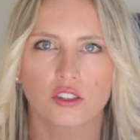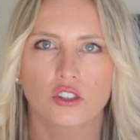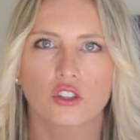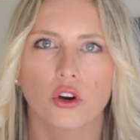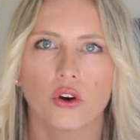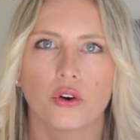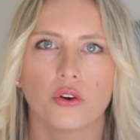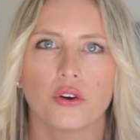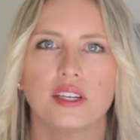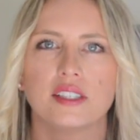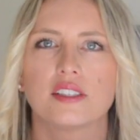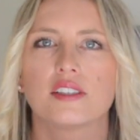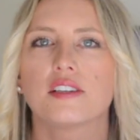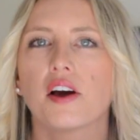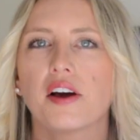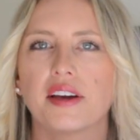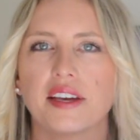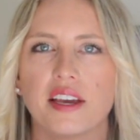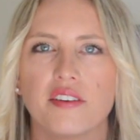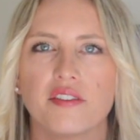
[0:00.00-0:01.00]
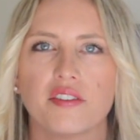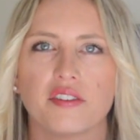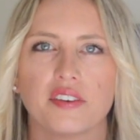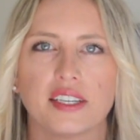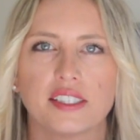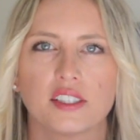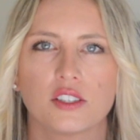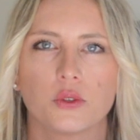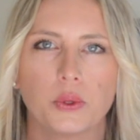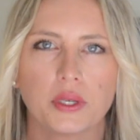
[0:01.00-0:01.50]
So it's naive of
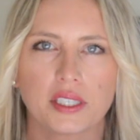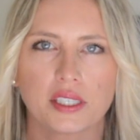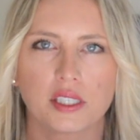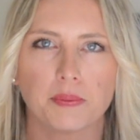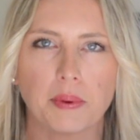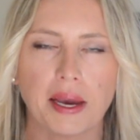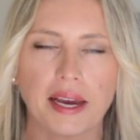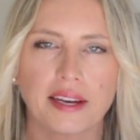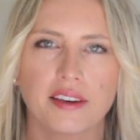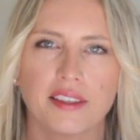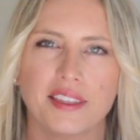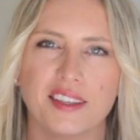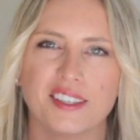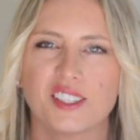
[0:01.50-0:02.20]
us to expect